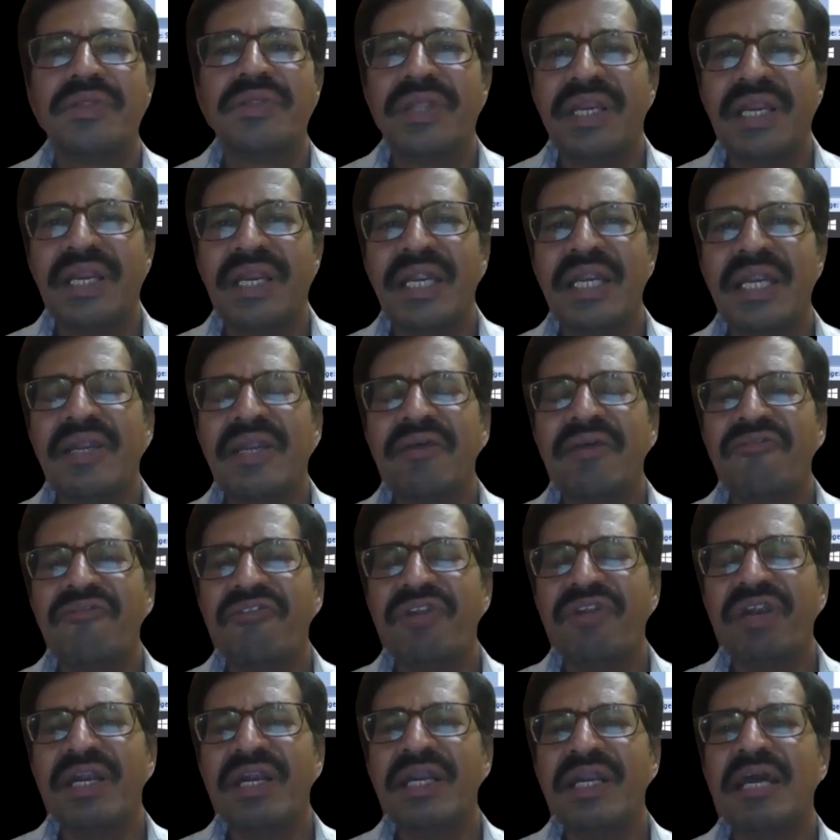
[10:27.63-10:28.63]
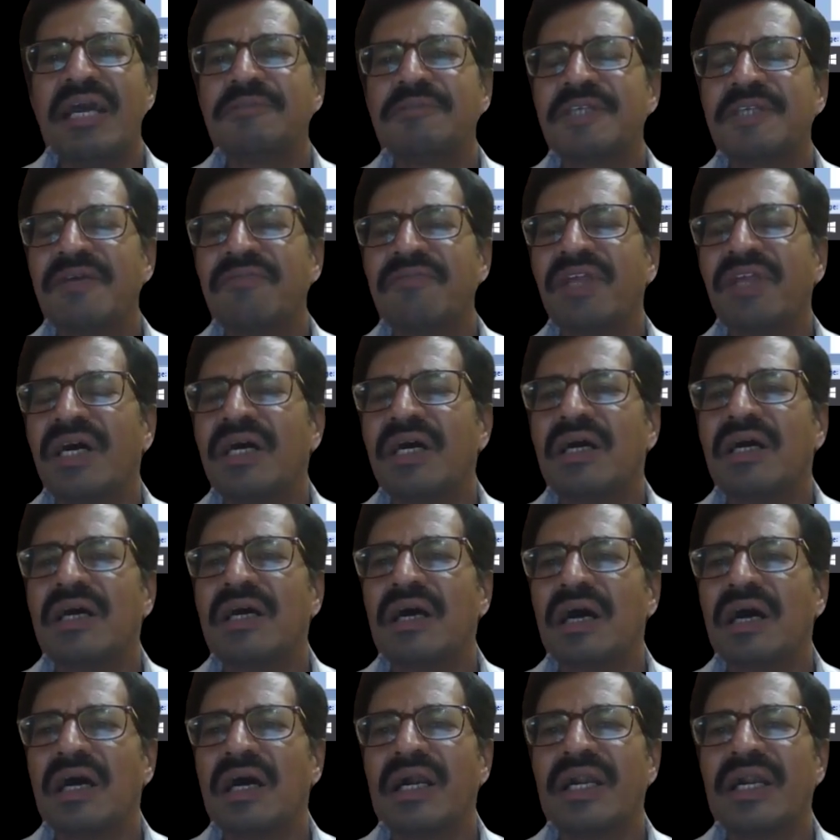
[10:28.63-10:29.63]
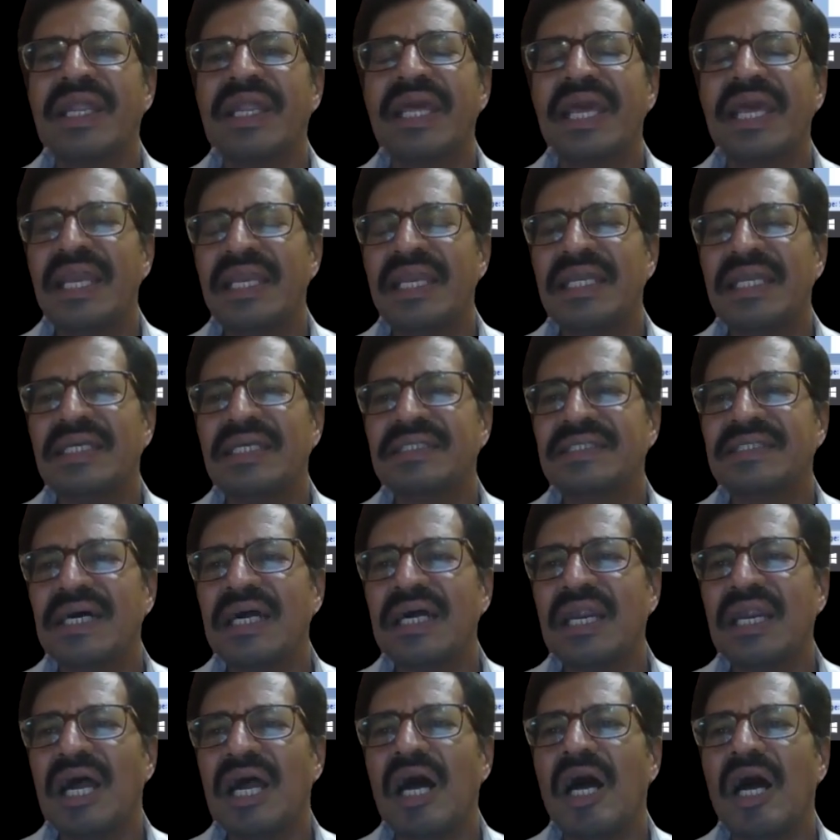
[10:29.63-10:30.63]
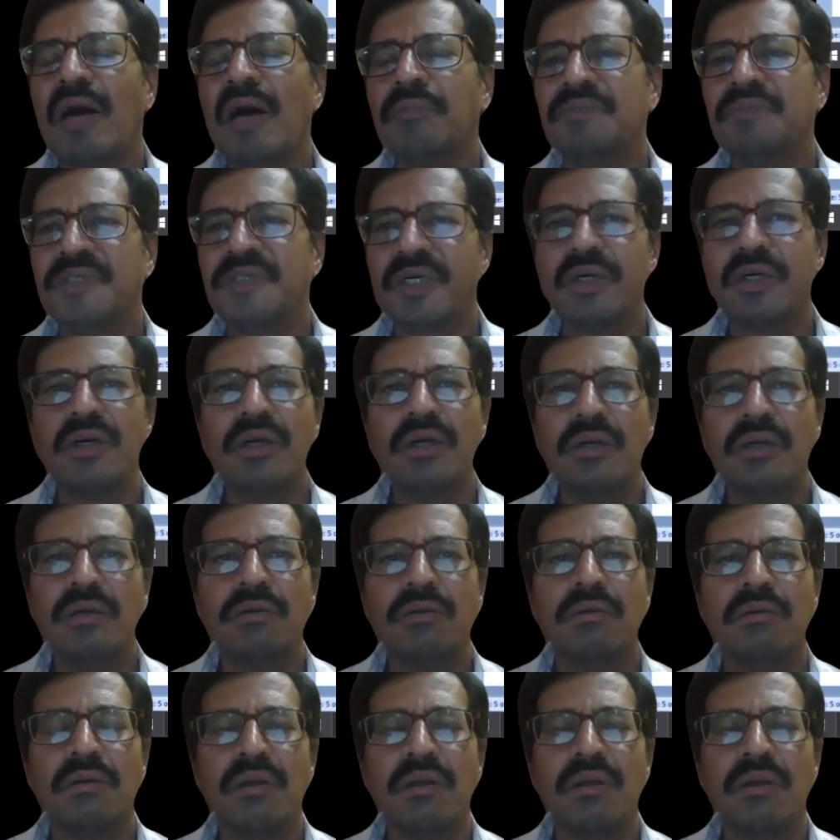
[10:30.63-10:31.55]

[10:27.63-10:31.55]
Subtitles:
3 different types of the DNAs are observed.